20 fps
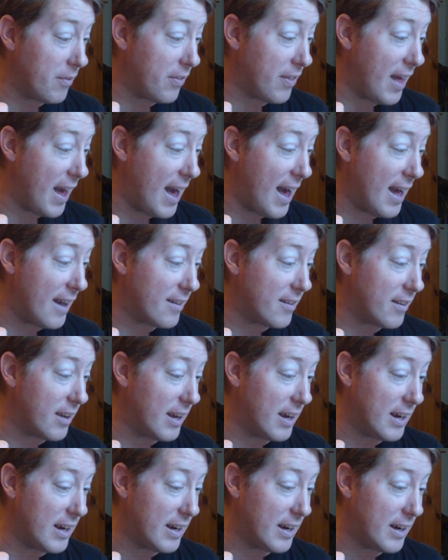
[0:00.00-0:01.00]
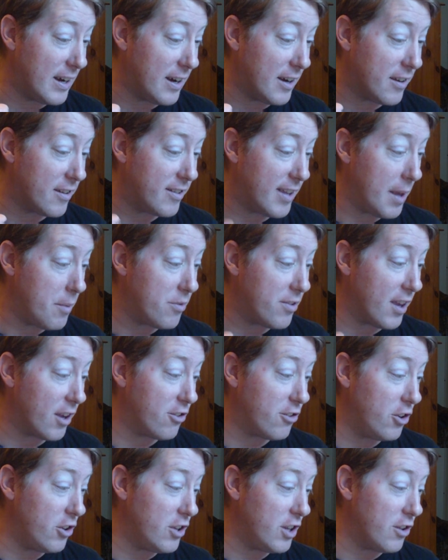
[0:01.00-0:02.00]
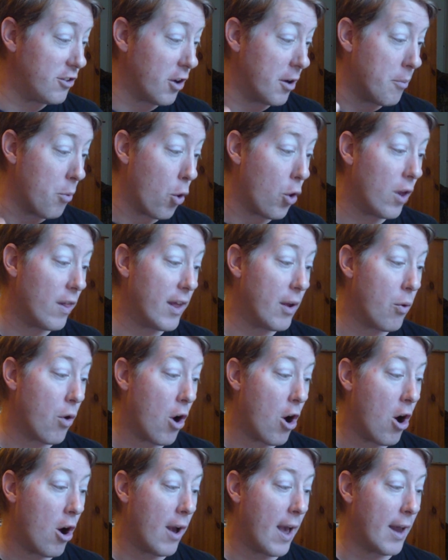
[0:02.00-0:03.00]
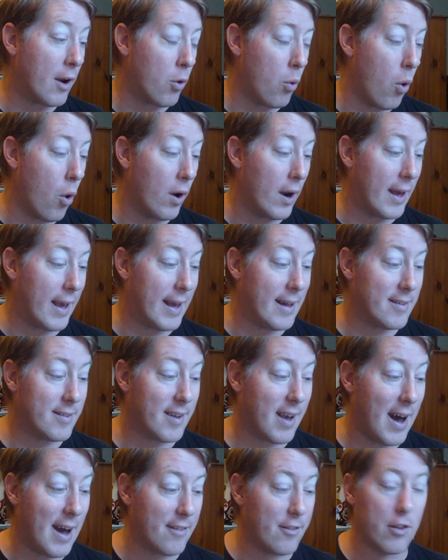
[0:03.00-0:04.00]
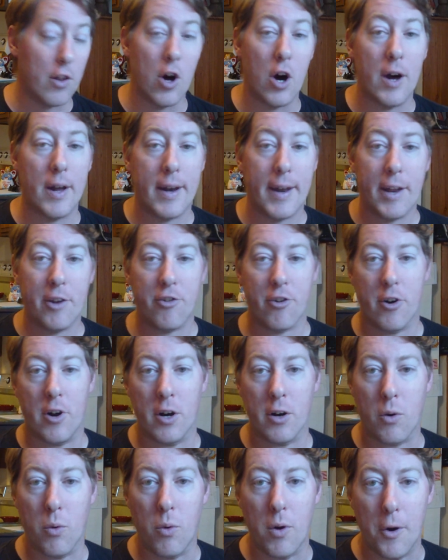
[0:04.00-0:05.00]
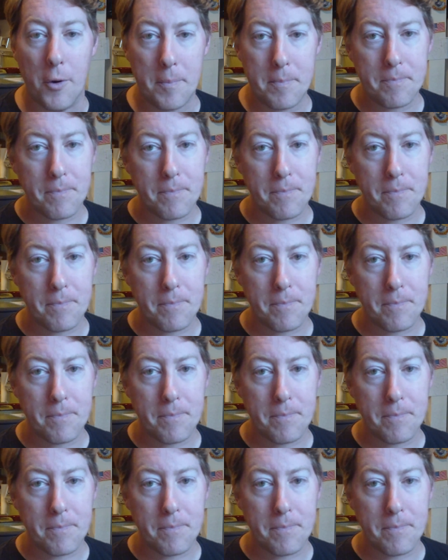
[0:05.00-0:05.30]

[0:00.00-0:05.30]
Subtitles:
that same-sex unions are morally wrong and, quote, against God's law and nature, unquote.